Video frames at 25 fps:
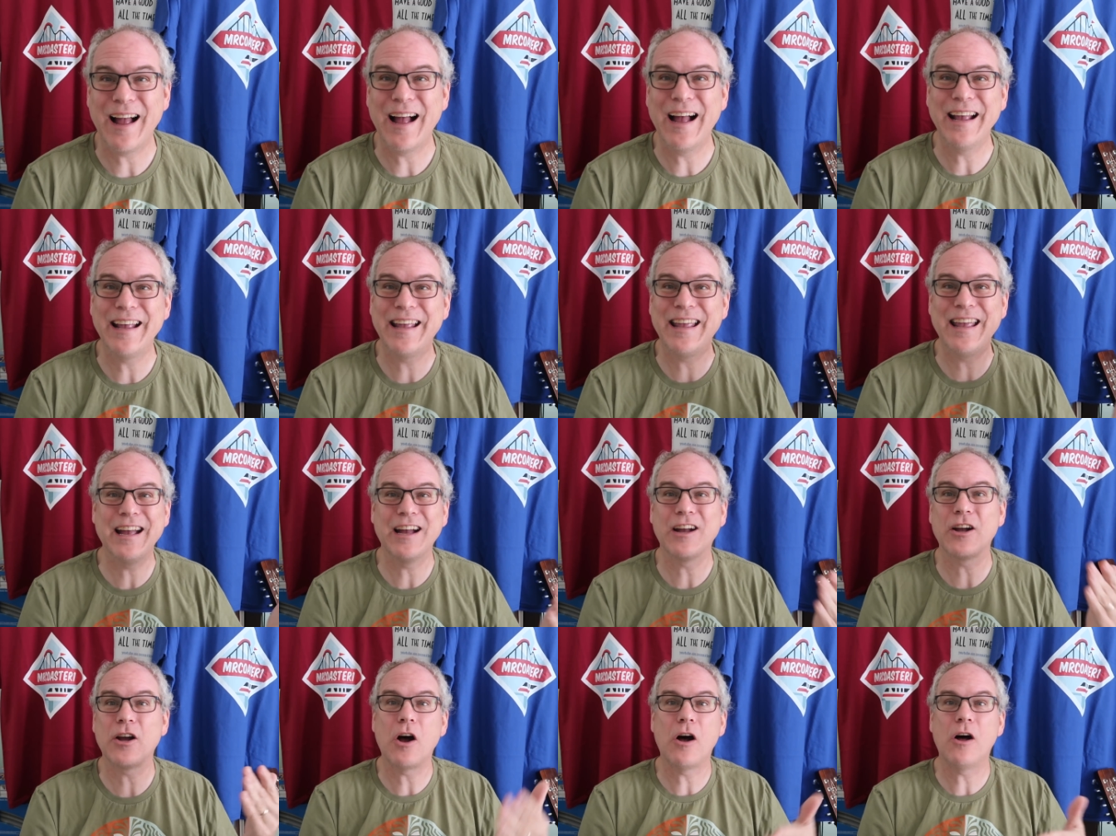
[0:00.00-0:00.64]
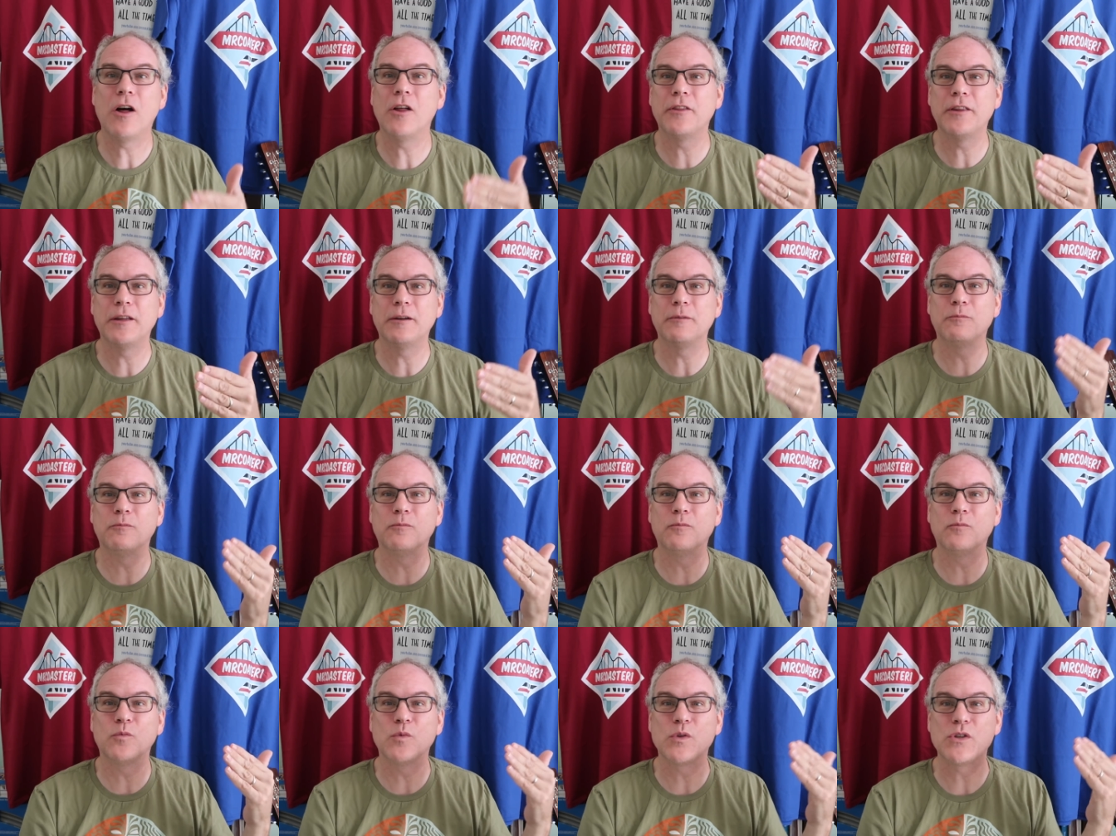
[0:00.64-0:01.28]
I can't call
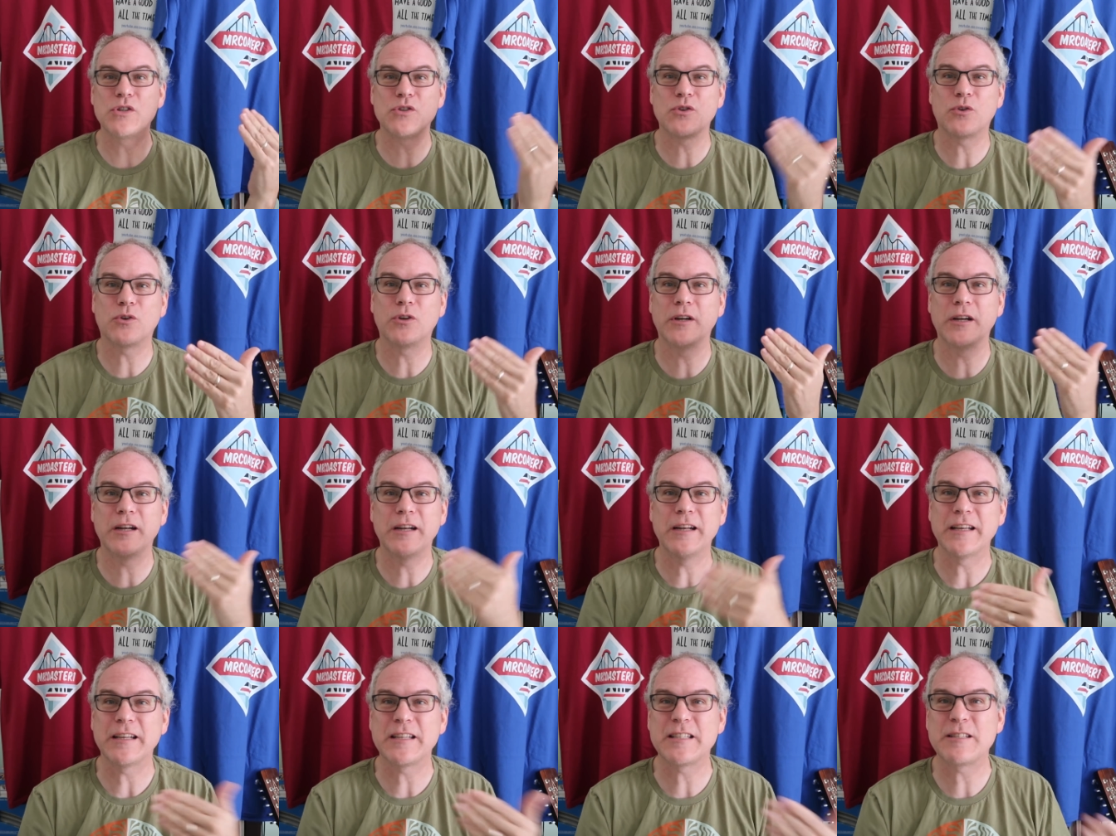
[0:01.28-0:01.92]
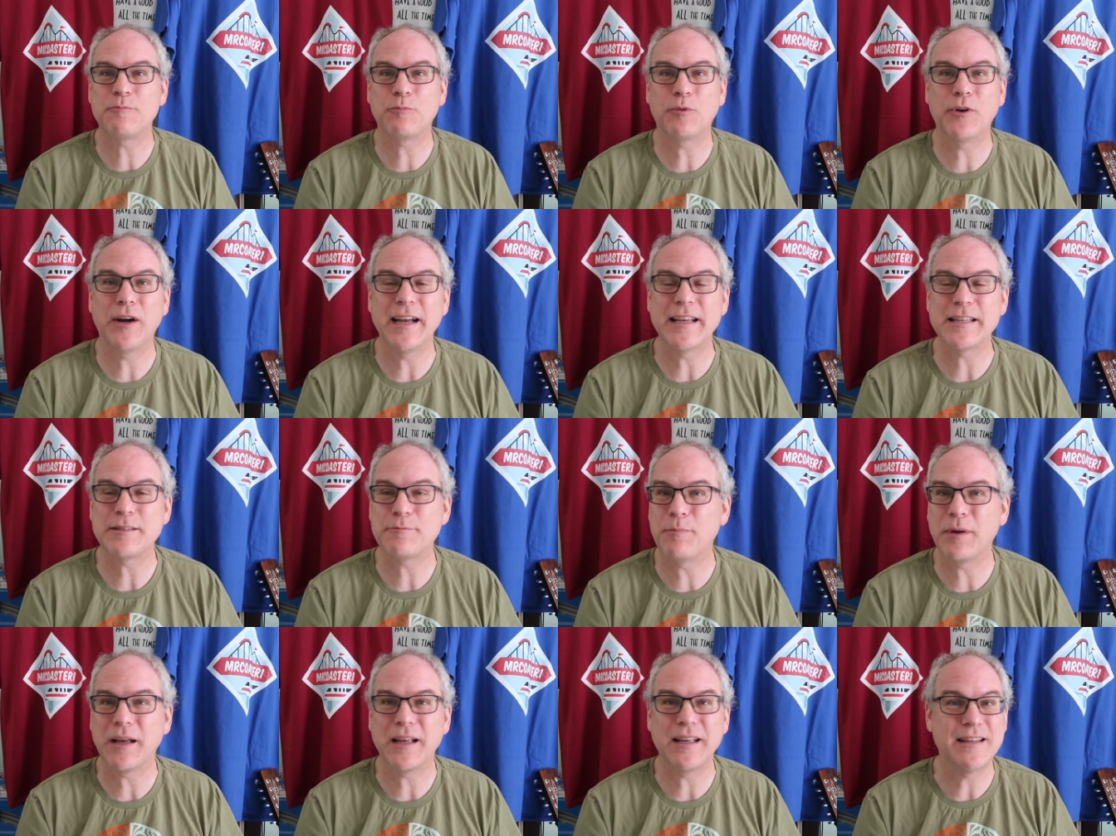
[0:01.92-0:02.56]
them Resort and
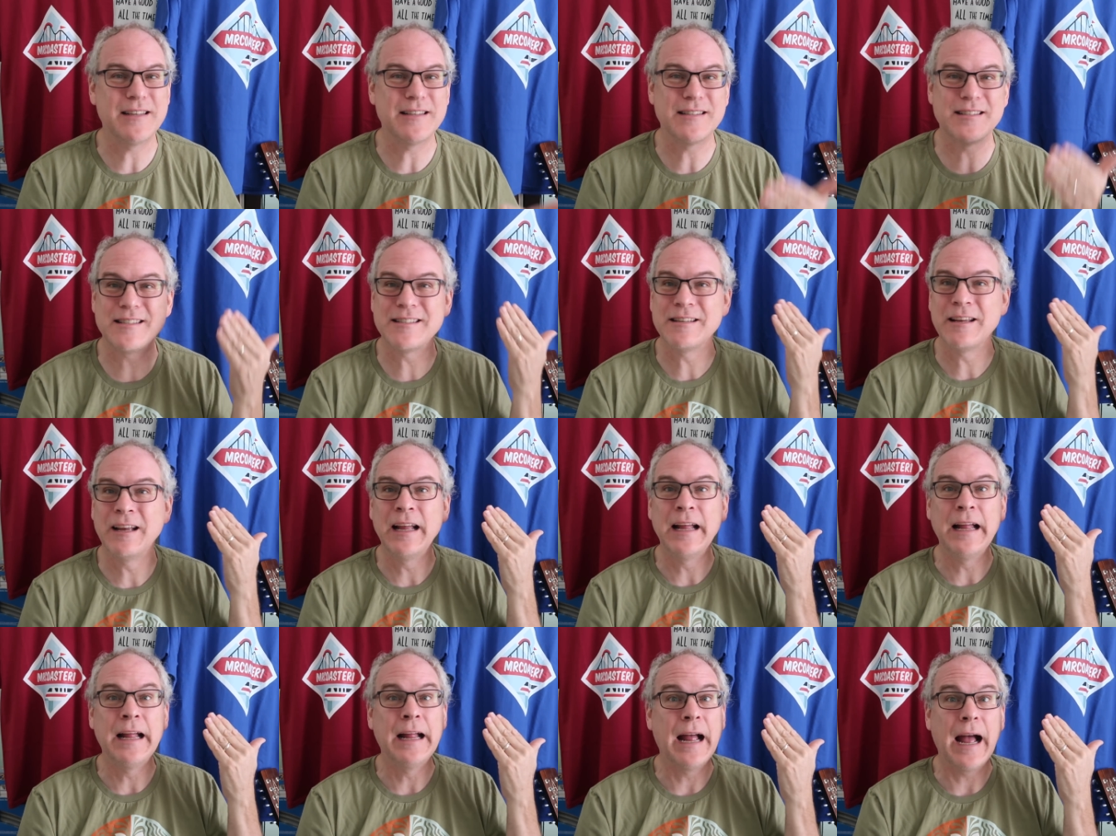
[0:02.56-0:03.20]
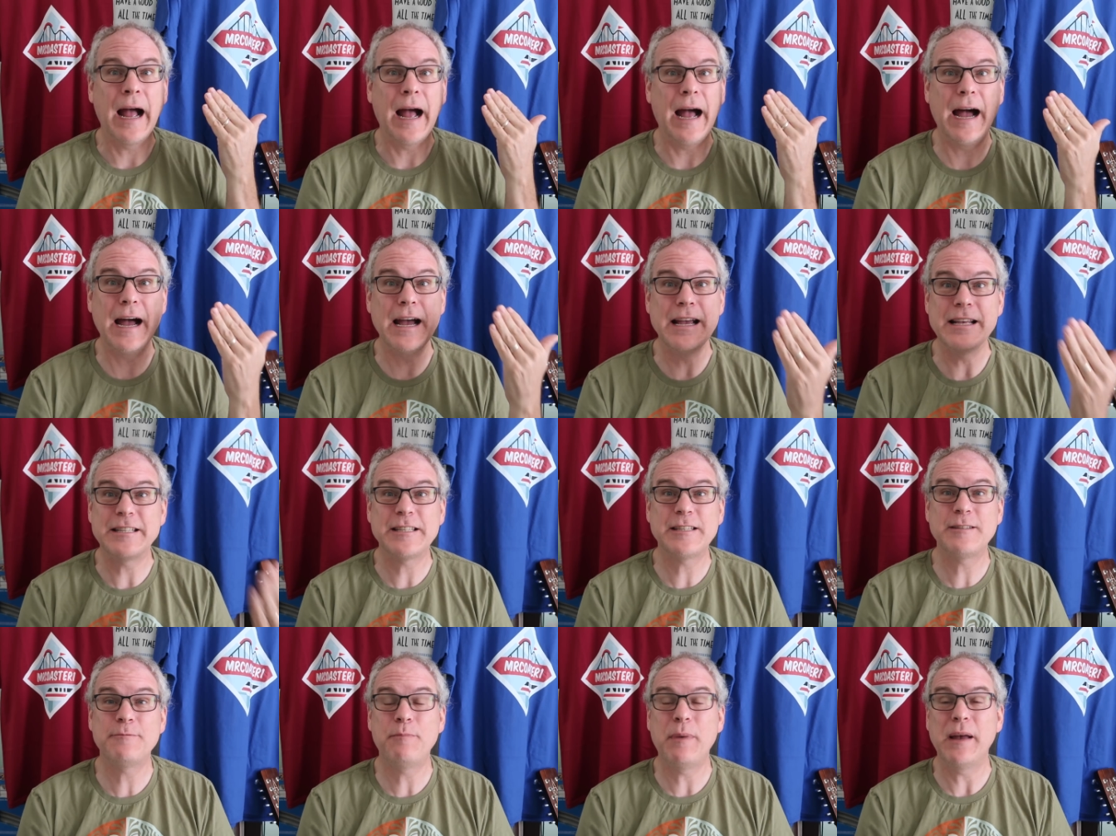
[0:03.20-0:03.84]
Express because I
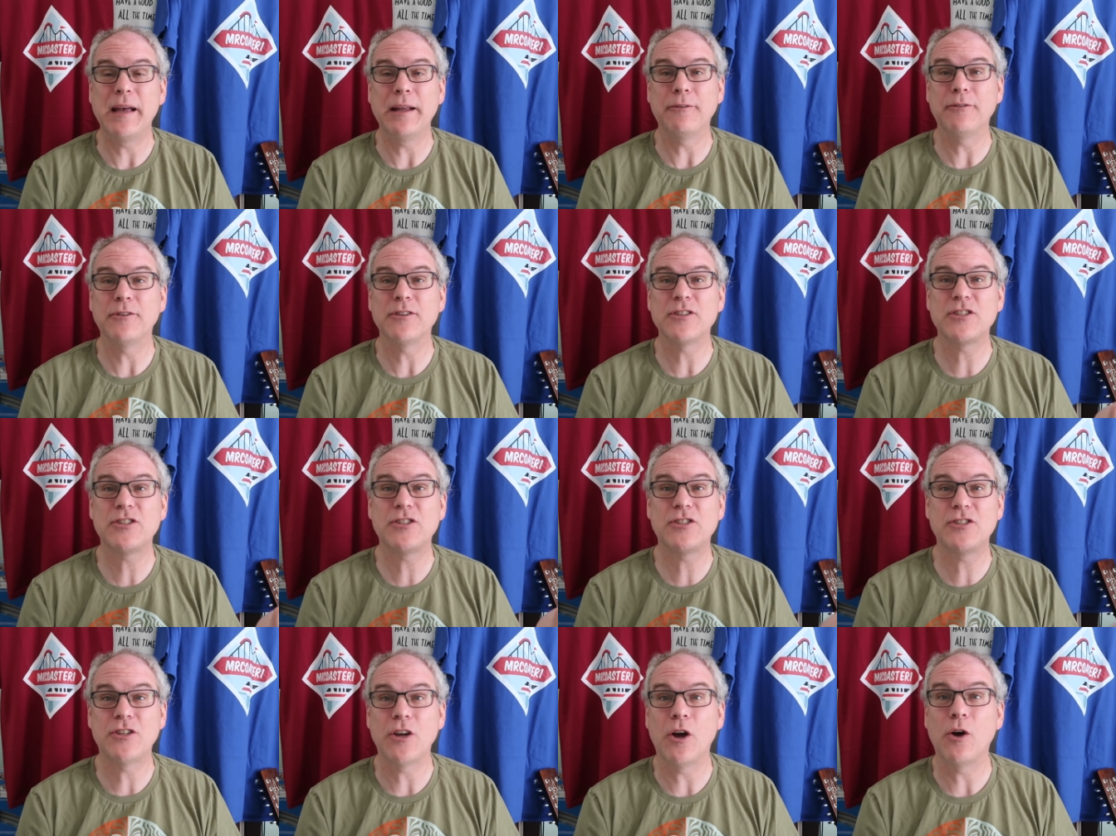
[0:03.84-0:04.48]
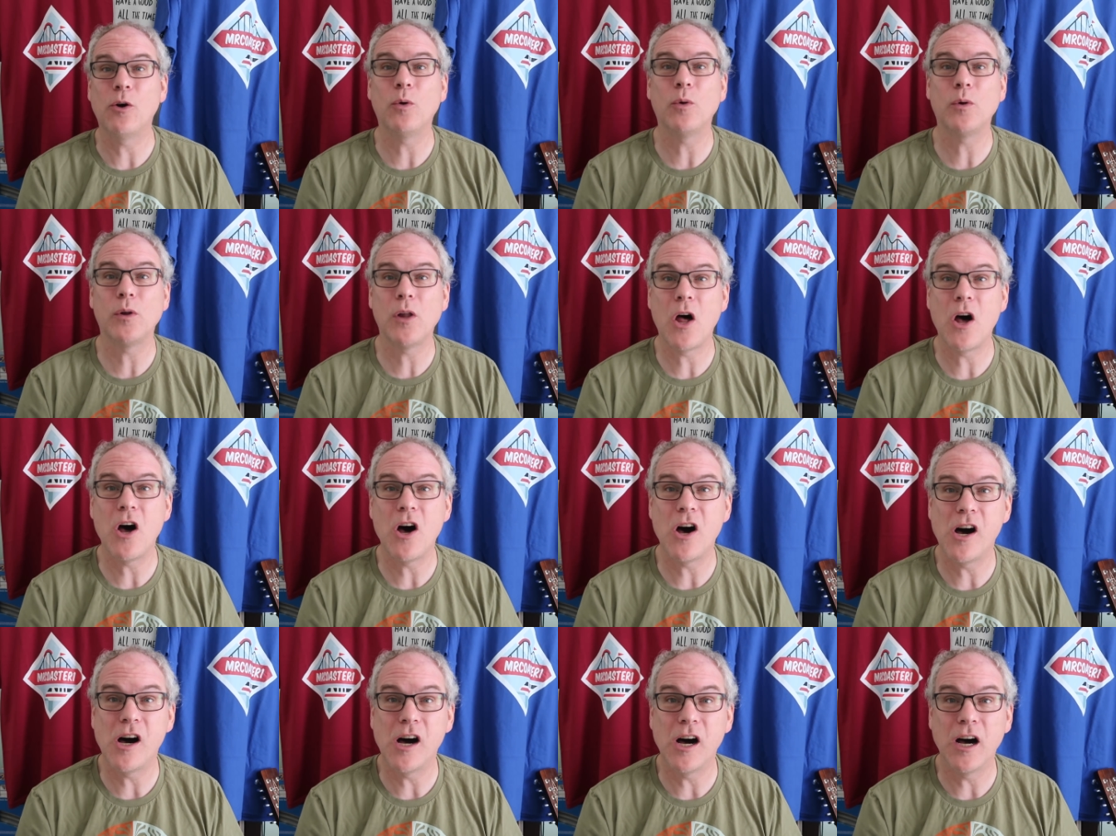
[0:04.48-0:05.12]
spent so
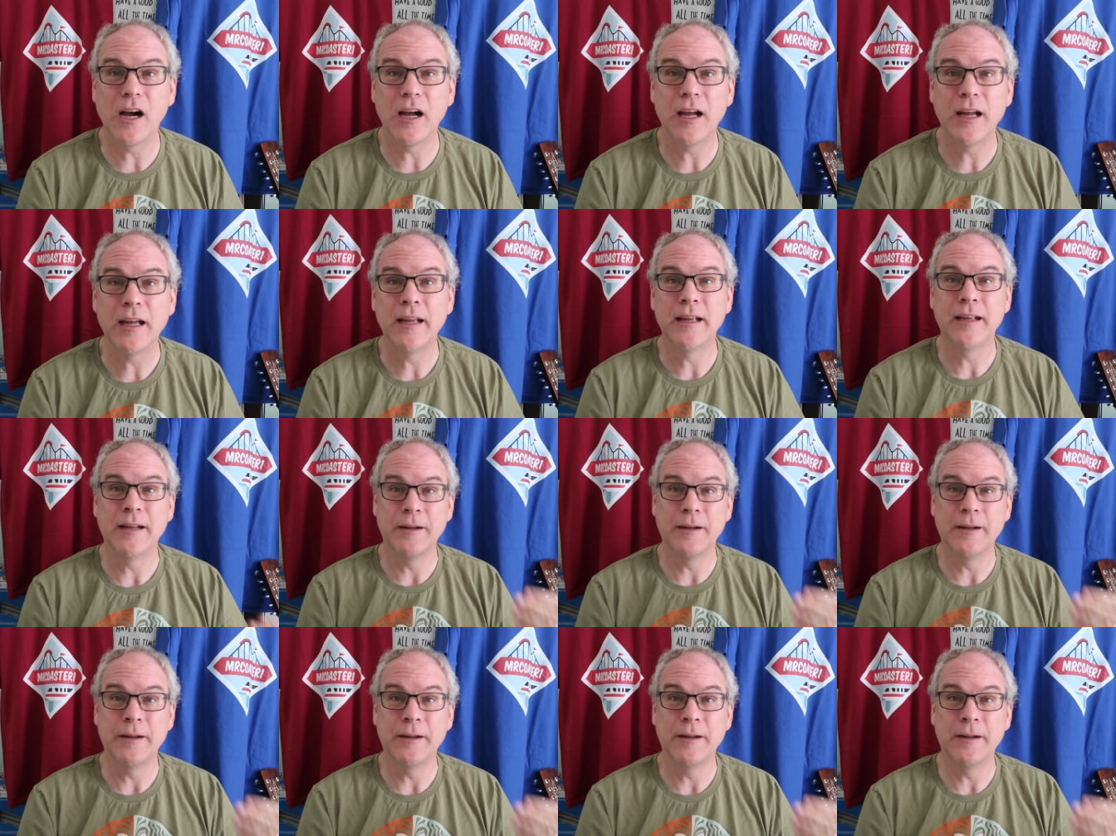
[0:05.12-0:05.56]
long